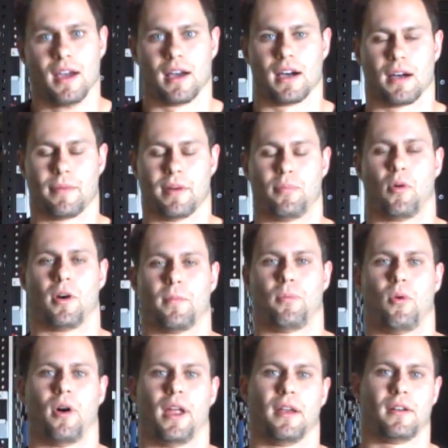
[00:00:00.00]
An important
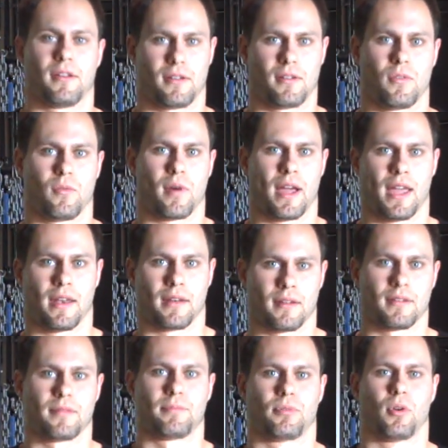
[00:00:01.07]
point when
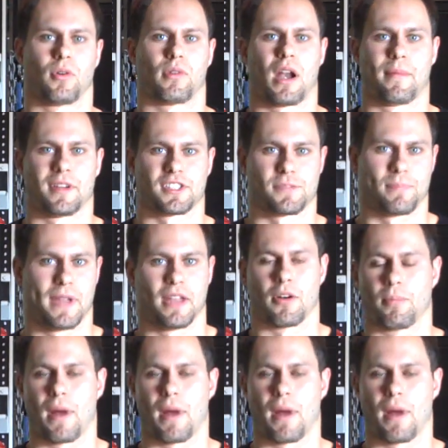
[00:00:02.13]
programming speed or